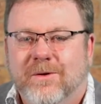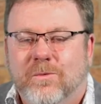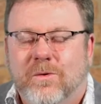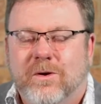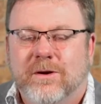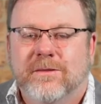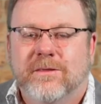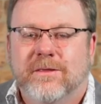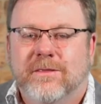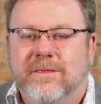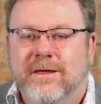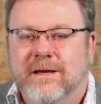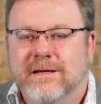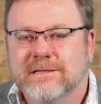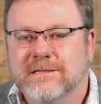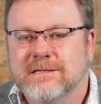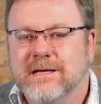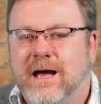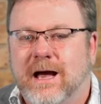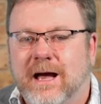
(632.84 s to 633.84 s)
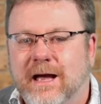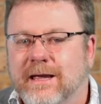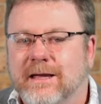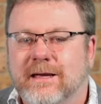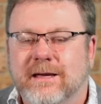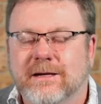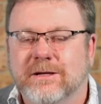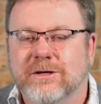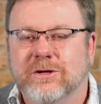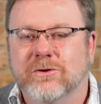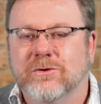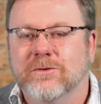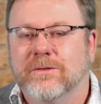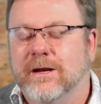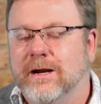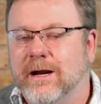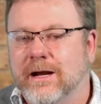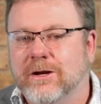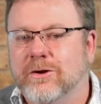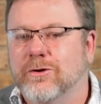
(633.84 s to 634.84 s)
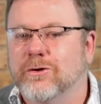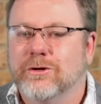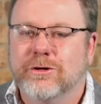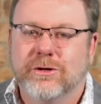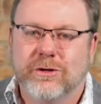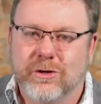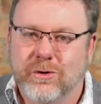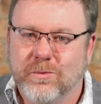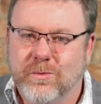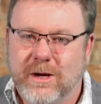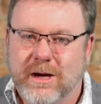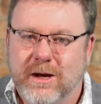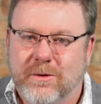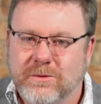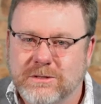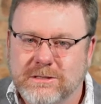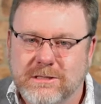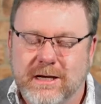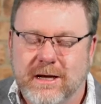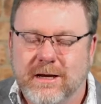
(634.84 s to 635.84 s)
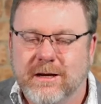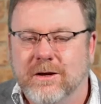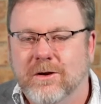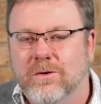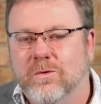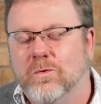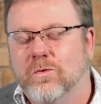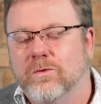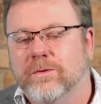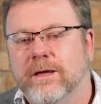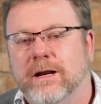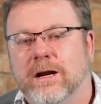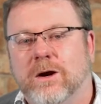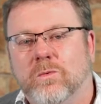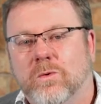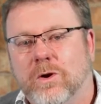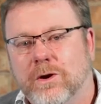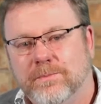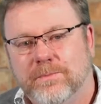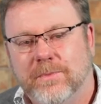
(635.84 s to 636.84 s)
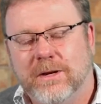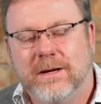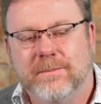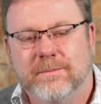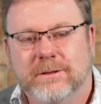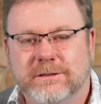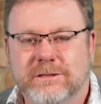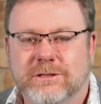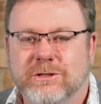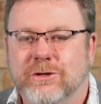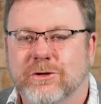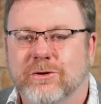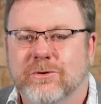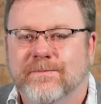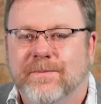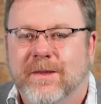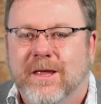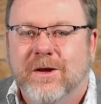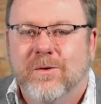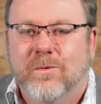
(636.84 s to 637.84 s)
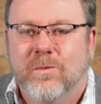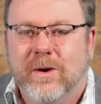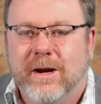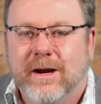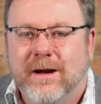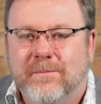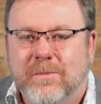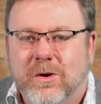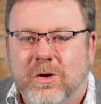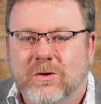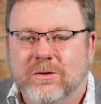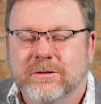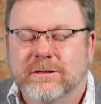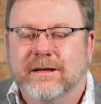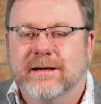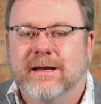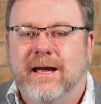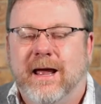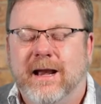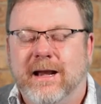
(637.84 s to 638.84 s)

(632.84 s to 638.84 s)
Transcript: What are the things I can do that I couldn't do when I was younger or that I won't be able to do when I'm older?